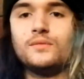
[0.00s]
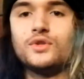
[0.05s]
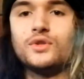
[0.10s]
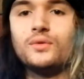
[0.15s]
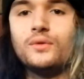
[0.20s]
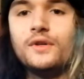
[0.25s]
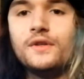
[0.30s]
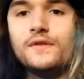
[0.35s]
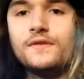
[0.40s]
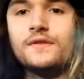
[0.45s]

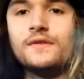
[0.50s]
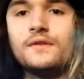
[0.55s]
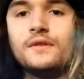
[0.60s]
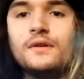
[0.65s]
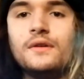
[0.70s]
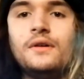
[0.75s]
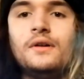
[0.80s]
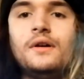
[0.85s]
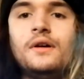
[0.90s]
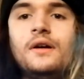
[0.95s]
shorts.
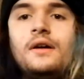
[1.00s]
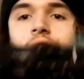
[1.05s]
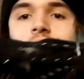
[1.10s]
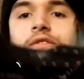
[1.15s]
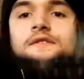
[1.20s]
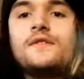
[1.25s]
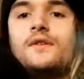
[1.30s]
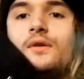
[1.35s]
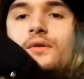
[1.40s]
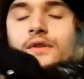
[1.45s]

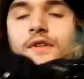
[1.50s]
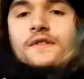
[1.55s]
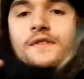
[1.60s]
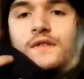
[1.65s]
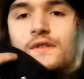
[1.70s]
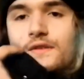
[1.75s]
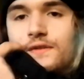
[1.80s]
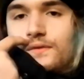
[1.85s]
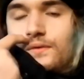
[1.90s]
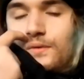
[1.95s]
So this
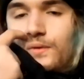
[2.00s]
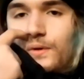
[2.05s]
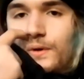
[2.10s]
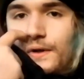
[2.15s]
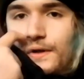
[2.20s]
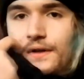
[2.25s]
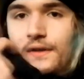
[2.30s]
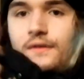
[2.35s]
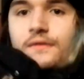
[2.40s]
is for